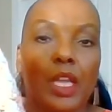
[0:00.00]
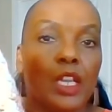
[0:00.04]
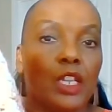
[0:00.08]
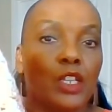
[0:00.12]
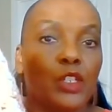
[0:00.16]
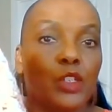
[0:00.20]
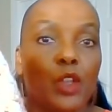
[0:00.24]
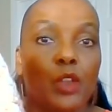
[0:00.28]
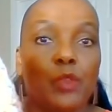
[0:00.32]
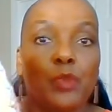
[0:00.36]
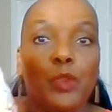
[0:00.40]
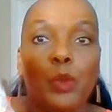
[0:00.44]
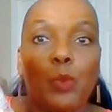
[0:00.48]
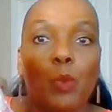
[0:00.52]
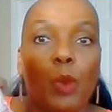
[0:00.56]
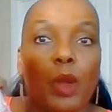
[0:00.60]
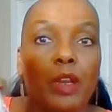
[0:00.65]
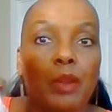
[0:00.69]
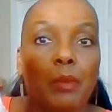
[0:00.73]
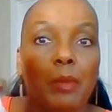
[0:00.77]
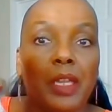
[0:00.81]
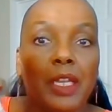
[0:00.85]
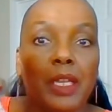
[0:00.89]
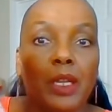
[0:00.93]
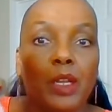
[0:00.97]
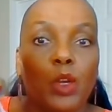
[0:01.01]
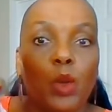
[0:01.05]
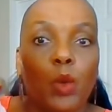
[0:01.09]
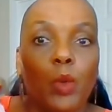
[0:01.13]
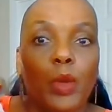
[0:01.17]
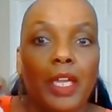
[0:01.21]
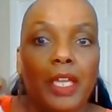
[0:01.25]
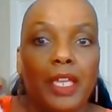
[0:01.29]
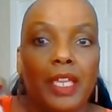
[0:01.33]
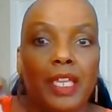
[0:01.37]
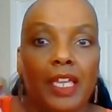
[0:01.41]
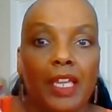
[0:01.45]
So if you want to make a
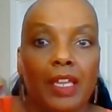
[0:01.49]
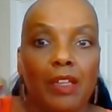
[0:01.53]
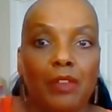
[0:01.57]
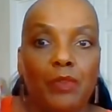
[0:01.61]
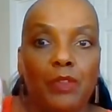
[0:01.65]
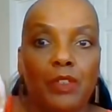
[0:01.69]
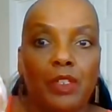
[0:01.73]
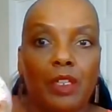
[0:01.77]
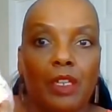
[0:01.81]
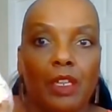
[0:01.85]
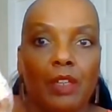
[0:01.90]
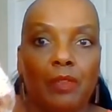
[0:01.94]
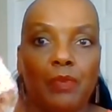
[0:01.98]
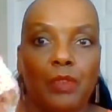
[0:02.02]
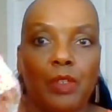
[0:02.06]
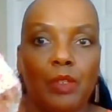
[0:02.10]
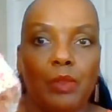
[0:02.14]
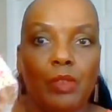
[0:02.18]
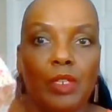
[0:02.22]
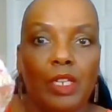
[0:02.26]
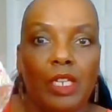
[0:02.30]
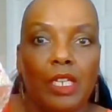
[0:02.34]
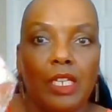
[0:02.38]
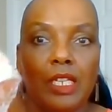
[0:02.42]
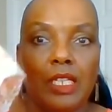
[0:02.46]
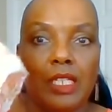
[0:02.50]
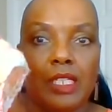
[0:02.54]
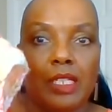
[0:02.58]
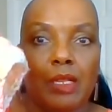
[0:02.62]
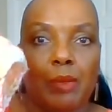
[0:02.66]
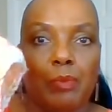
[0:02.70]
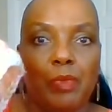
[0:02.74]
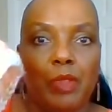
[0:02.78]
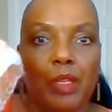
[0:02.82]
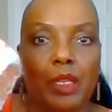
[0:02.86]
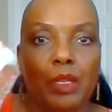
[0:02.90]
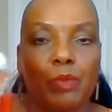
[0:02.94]
quick gift, if you need
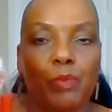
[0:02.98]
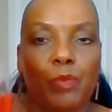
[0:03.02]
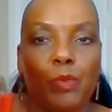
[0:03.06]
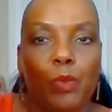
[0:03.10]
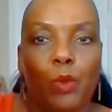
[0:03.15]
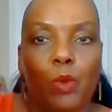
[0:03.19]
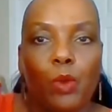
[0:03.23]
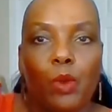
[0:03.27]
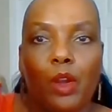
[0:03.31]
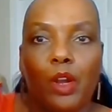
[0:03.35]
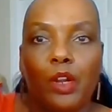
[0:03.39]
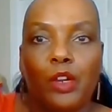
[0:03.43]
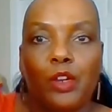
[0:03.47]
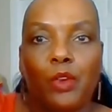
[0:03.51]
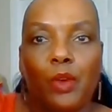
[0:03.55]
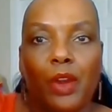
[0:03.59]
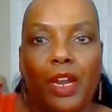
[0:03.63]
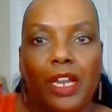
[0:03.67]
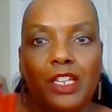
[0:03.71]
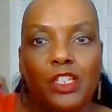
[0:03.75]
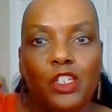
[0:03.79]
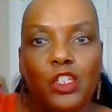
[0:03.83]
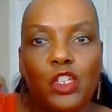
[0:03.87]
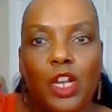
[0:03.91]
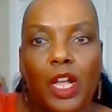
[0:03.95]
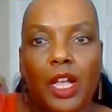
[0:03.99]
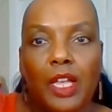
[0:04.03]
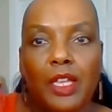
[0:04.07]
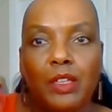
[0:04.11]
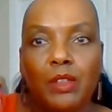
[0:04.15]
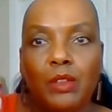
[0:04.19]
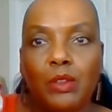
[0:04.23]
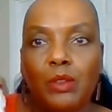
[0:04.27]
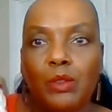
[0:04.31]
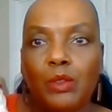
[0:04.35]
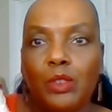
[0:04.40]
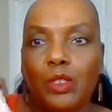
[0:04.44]
something for a
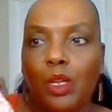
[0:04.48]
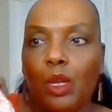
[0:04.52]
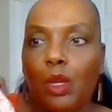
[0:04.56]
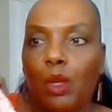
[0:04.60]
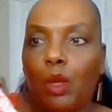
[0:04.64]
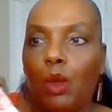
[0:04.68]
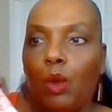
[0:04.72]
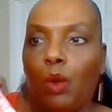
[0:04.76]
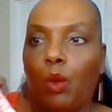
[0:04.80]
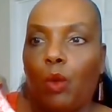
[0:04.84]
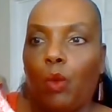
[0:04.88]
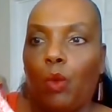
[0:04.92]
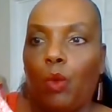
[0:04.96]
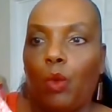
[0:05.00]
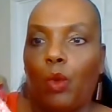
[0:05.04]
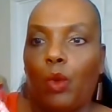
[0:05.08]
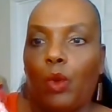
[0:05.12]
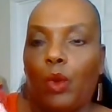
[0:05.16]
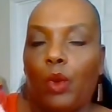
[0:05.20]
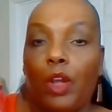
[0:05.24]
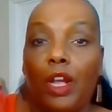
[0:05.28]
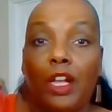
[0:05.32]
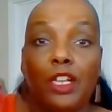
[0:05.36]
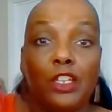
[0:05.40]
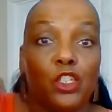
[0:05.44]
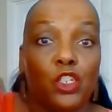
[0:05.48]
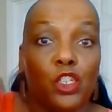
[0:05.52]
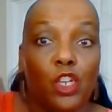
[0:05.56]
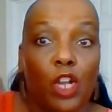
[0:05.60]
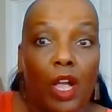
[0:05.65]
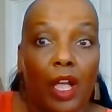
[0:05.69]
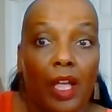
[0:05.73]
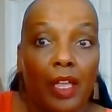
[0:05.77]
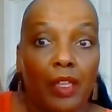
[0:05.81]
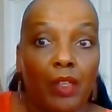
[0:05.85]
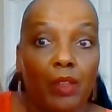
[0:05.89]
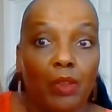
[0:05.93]
grandchild or a
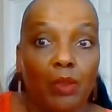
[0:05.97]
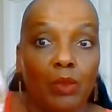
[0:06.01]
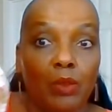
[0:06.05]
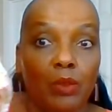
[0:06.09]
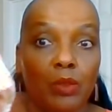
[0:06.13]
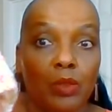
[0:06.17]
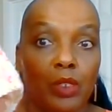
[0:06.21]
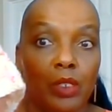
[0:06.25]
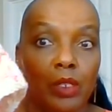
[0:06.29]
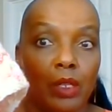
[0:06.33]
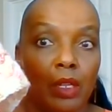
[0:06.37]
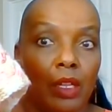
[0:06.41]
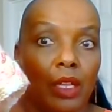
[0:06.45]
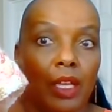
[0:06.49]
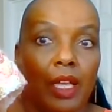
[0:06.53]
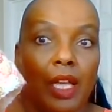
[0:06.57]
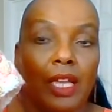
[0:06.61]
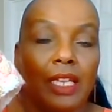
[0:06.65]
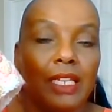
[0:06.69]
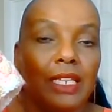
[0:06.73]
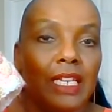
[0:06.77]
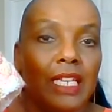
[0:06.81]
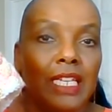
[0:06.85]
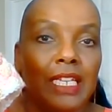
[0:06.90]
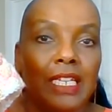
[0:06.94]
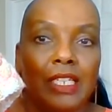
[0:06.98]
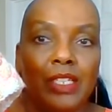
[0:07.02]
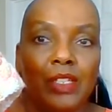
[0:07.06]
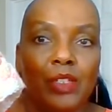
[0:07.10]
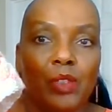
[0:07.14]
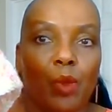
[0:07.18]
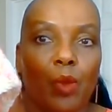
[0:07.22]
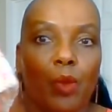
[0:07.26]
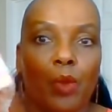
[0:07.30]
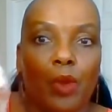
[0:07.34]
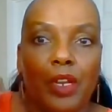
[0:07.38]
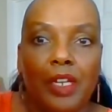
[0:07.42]
child, a niece
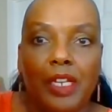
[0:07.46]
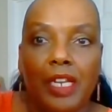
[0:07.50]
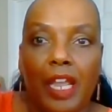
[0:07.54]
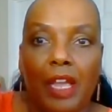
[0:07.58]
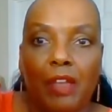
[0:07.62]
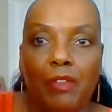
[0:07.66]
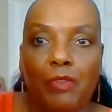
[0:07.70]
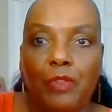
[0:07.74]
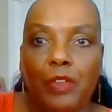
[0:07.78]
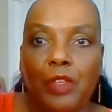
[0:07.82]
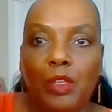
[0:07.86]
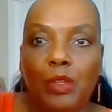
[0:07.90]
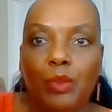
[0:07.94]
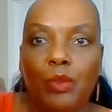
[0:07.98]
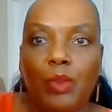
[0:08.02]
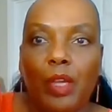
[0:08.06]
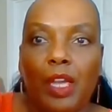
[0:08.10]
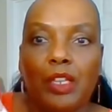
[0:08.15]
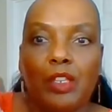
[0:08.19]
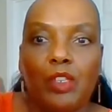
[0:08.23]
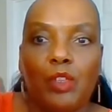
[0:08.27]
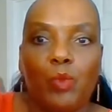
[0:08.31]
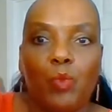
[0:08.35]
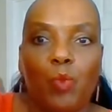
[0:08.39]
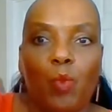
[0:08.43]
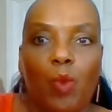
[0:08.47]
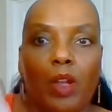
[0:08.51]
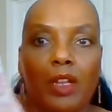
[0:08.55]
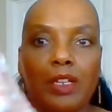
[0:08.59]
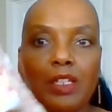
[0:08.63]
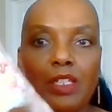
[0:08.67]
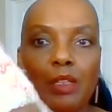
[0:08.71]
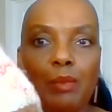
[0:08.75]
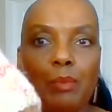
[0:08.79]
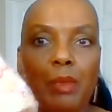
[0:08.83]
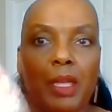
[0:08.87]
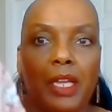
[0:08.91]
or a nephew, and you
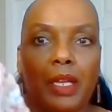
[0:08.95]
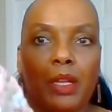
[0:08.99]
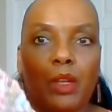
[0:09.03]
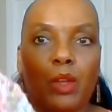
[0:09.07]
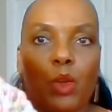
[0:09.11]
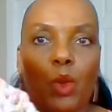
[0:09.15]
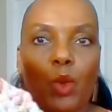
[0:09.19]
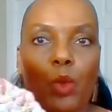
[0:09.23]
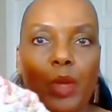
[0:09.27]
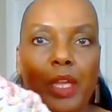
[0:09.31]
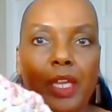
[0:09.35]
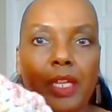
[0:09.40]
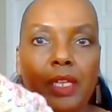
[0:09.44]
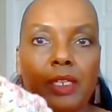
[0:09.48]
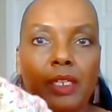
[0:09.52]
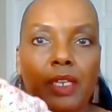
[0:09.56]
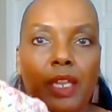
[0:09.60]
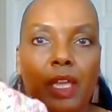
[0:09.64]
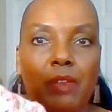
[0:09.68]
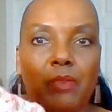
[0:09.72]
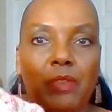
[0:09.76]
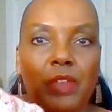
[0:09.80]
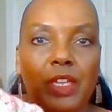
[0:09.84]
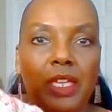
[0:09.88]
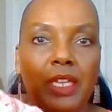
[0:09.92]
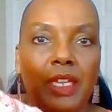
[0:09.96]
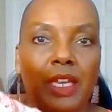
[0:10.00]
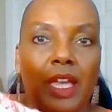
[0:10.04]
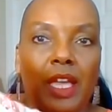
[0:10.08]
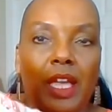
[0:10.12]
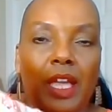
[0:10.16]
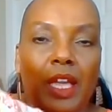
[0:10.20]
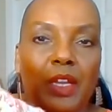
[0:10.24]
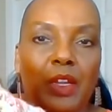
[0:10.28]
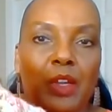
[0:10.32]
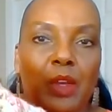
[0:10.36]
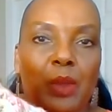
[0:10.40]
want to make a quick lovey,
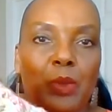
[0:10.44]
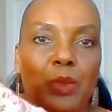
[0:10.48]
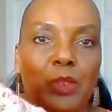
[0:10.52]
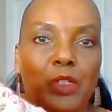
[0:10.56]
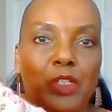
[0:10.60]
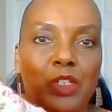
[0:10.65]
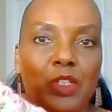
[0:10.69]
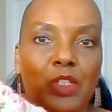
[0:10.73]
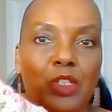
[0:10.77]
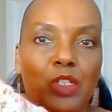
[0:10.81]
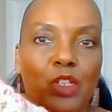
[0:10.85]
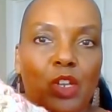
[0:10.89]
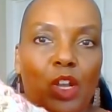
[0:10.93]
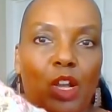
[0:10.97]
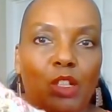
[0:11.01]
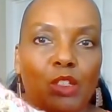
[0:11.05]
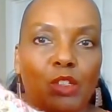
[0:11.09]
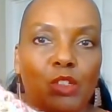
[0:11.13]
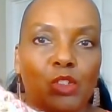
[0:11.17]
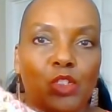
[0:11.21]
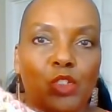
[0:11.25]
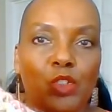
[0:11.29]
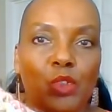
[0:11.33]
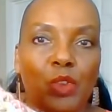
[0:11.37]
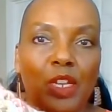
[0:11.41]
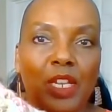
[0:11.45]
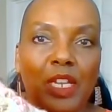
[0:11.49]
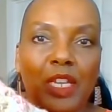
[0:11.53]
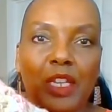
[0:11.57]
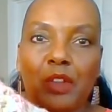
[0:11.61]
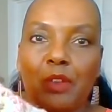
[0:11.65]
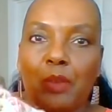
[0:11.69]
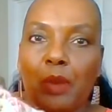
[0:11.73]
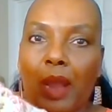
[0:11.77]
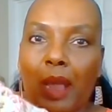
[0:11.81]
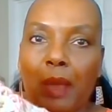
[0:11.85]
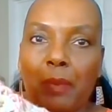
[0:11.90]
go to the Dollar Tree,
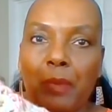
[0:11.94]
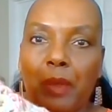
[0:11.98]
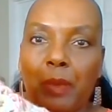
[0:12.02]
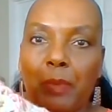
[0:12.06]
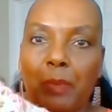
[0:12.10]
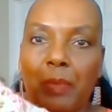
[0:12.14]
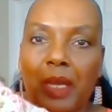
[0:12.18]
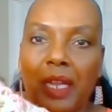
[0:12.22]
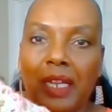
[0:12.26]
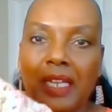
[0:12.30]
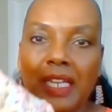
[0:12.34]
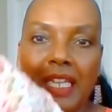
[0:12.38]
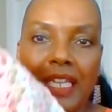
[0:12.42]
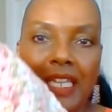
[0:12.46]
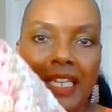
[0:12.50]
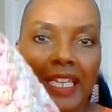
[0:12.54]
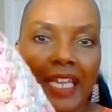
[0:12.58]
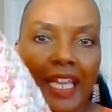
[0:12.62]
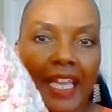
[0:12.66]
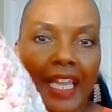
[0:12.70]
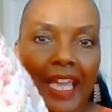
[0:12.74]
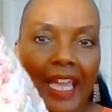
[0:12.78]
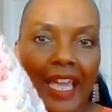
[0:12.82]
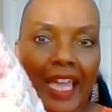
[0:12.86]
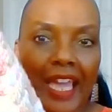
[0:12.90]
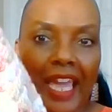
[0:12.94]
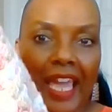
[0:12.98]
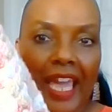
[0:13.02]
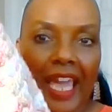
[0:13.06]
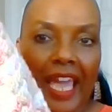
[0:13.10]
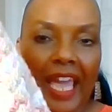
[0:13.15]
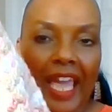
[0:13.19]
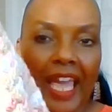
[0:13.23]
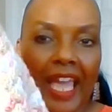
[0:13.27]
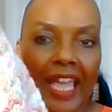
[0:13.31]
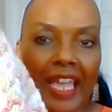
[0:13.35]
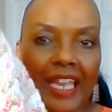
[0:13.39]
grab a bunny,
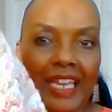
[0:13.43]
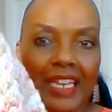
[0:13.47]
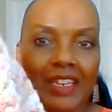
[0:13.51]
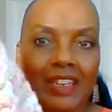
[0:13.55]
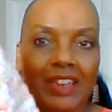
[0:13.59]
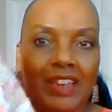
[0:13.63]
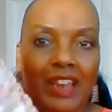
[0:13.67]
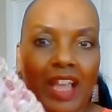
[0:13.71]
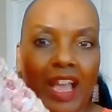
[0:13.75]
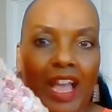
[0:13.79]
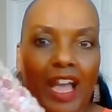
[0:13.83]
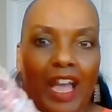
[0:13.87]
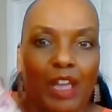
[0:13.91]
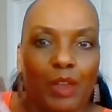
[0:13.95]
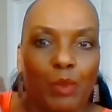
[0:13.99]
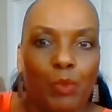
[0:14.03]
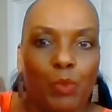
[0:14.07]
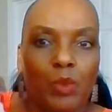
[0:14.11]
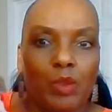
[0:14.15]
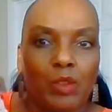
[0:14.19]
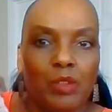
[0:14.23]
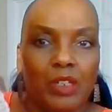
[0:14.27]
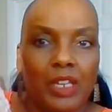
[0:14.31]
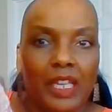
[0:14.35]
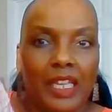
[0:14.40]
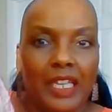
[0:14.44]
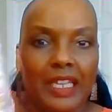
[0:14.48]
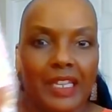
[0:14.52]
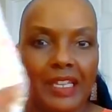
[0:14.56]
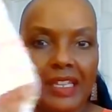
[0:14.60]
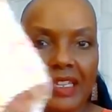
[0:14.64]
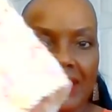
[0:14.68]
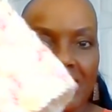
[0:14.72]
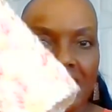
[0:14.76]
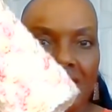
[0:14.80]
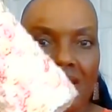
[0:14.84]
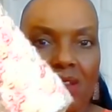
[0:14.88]
and I will
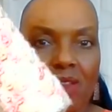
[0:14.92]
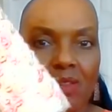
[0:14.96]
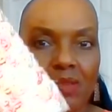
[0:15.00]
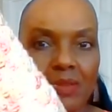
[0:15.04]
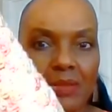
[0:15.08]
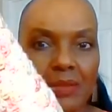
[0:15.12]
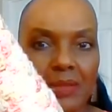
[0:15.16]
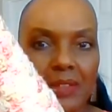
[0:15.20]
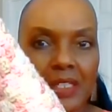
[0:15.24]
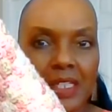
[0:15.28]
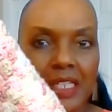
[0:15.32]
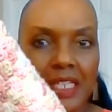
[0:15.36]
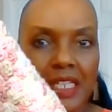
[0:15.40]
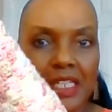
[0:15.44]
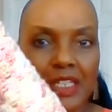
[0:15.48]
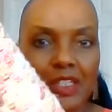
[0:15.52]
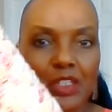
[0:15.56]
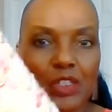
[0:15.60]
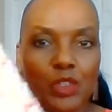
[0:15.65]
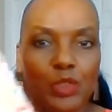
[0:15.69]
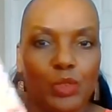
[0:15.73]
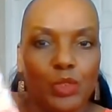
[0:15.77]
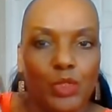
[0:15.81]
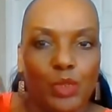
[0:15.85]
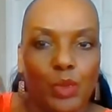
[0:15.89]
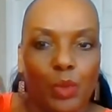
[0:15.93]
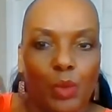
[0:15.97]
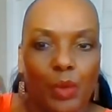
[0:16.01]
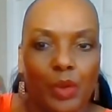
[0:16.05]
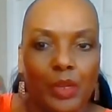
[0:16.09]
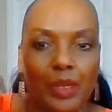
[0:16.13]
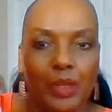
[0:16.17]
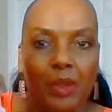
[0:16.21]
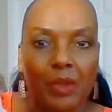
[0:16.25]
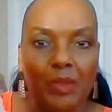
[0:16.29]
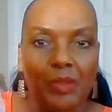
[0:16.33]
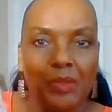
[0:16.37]
link Z's
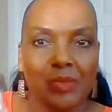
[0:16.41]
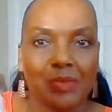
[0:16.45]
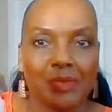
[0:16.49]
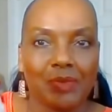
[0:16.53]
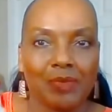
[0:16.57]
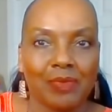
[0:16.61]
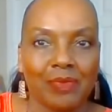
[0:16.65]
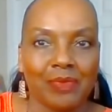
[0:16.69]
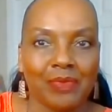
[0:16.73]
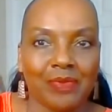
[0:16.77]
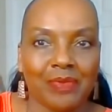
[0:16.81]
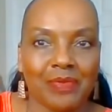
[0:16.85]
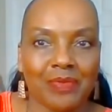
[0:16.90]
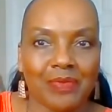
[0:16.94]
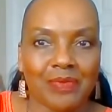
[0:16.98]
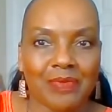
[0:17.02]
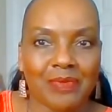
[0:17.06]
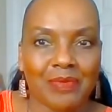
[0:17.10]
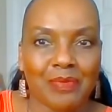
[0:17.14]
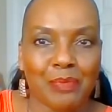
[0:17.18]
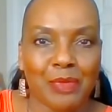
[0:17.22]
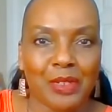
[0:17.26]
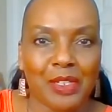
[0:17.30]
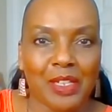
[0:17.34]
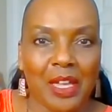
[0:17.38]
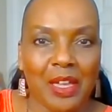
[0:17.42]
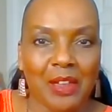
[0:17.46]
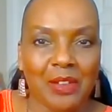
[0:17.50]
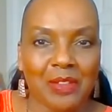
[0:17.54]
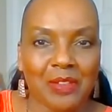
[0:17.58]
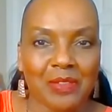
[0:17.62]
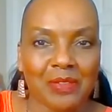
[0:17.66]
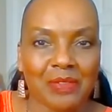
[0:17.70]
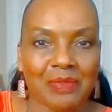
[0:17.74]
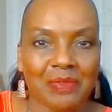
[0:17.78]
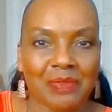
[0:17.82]
tutorial below.